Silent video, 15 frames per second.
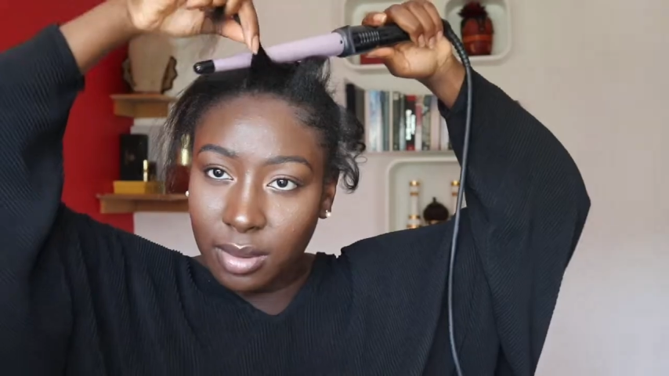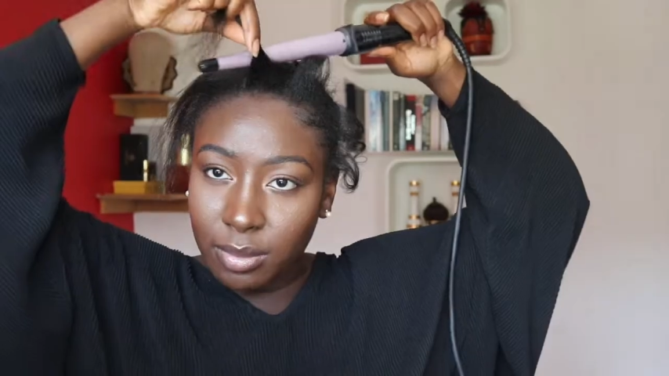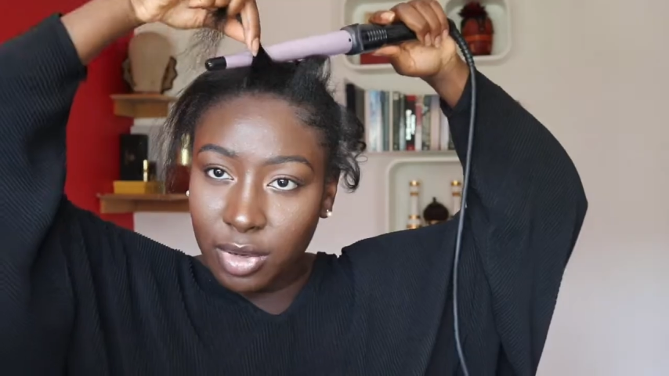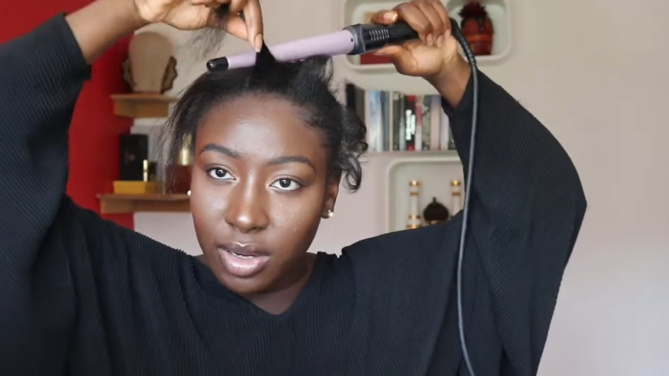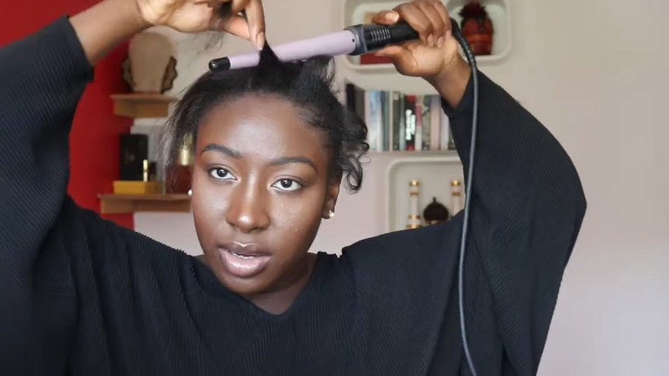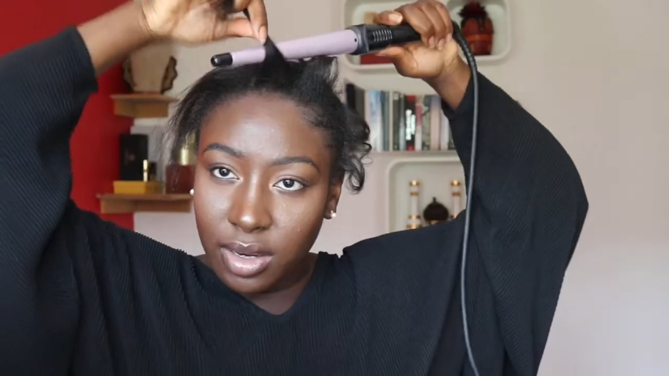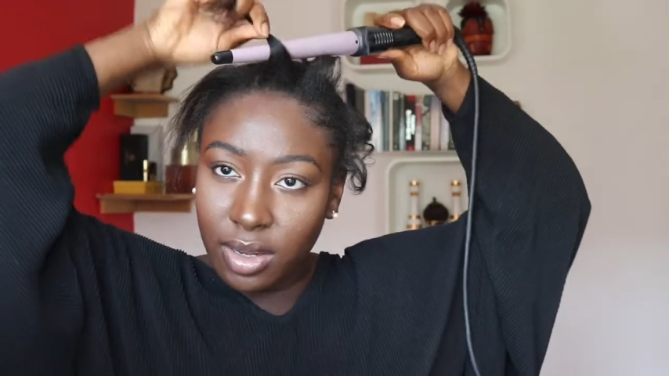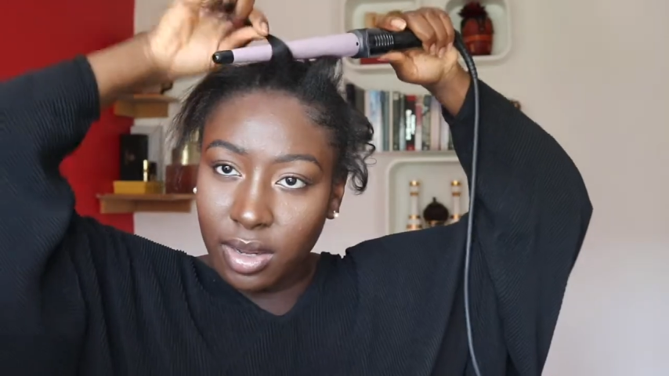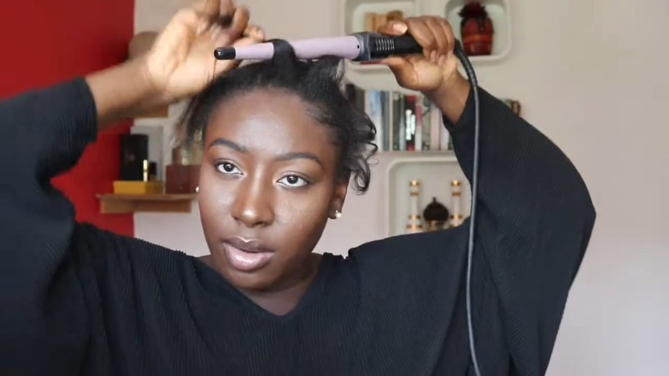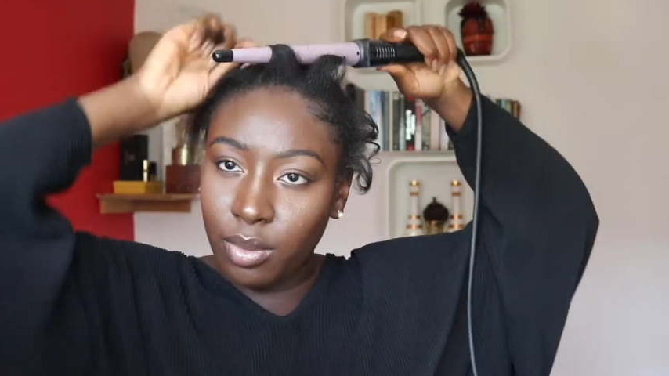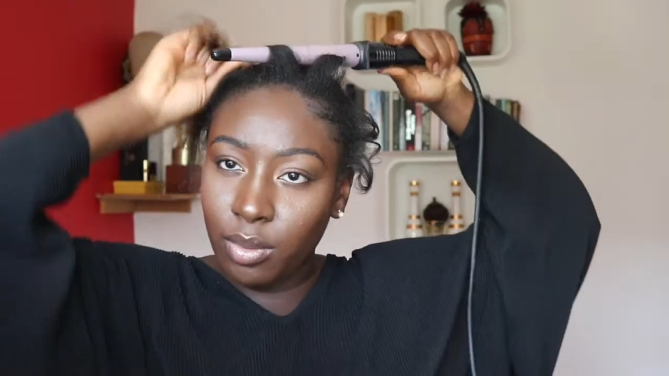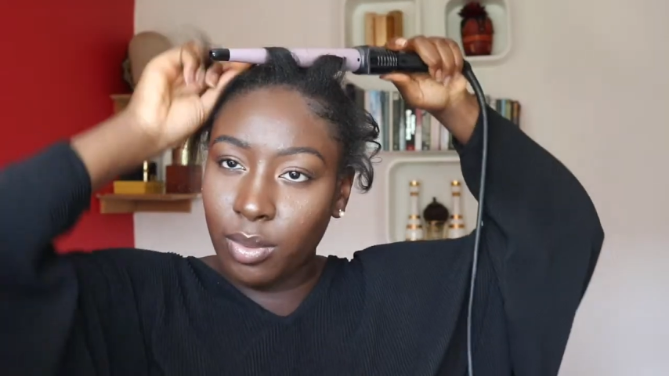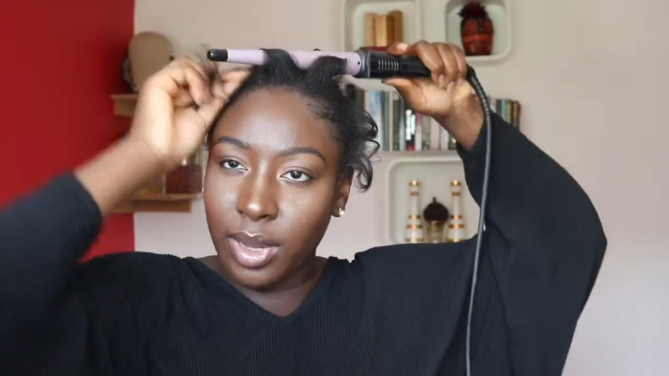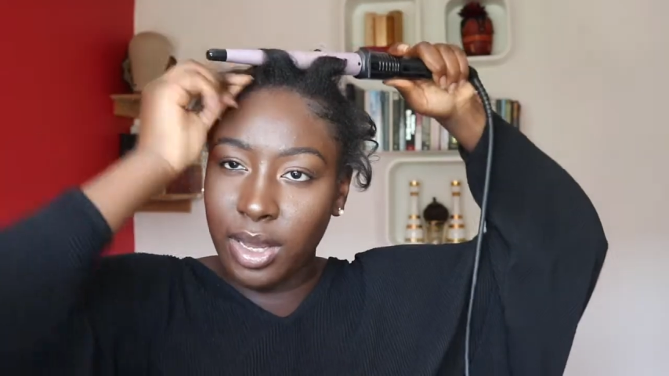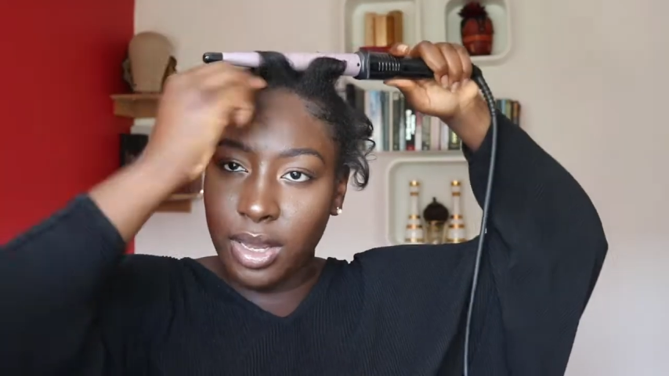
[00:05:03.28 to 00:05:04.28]
I'm curling
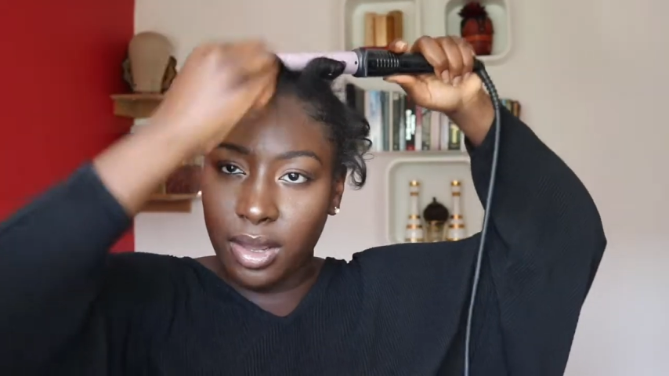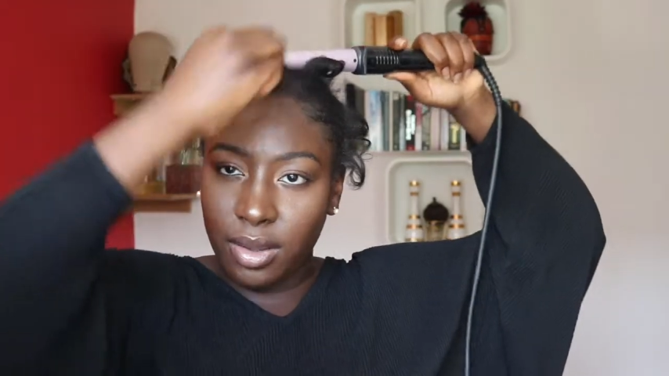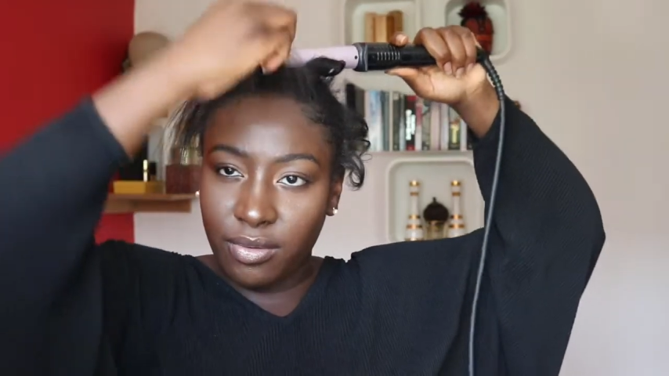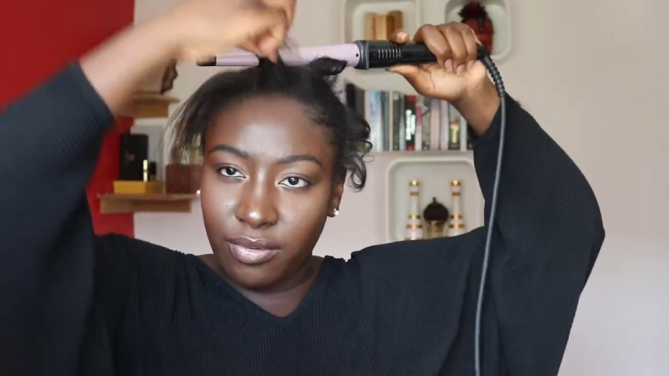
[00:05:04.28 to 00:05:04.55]
away